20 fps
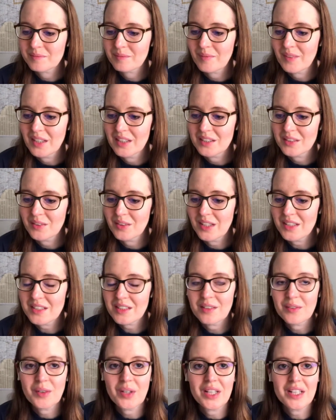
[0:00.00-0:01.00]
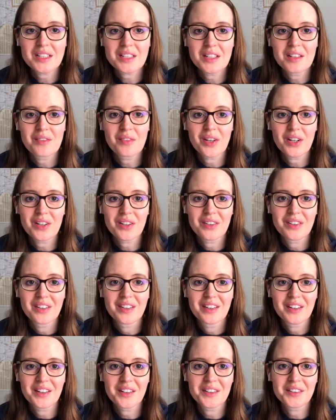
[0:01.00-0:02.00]
So that's kind of our
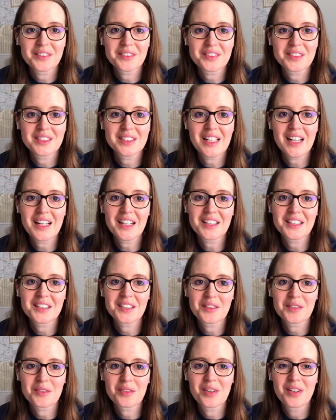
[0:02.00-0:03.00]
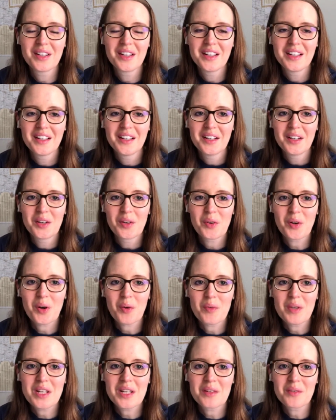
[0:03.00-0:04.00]
status of what our
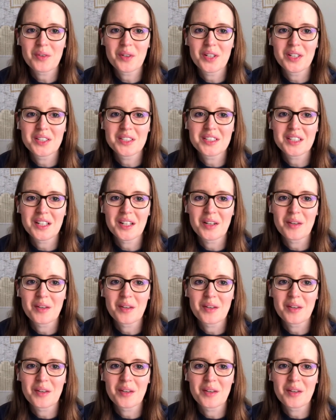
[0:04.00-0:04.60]
weekend was.